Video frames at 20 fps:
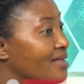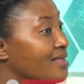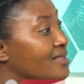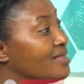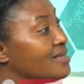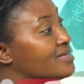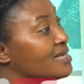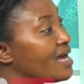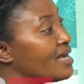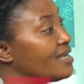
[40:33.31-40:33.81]

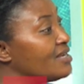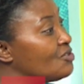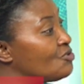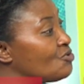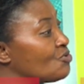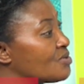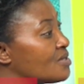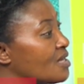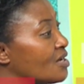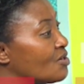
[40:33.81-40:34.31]
these are
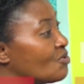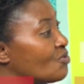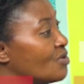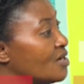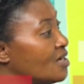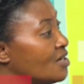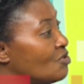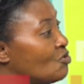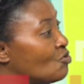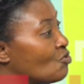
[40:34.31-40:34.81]
issues that we
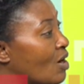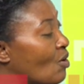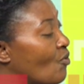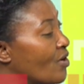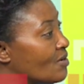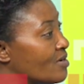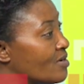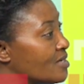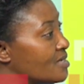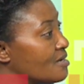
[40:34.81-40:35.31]
need to
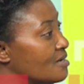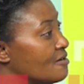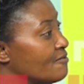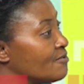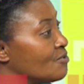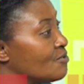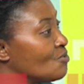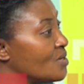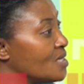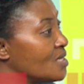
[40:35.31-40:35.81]
acquaint
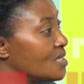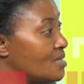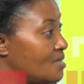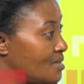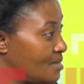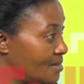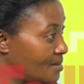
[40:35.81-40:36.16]
ourselves with.